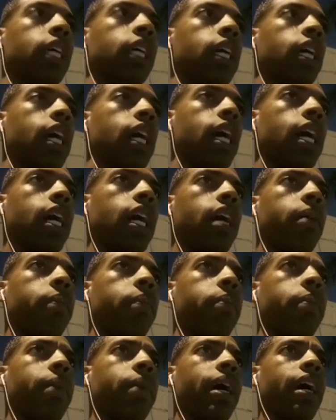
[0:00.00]

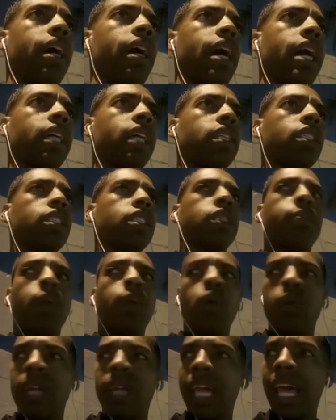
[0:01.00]
I
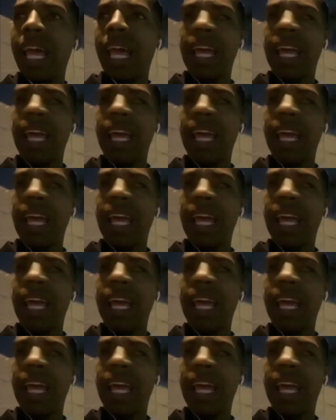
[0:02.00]
spoke at,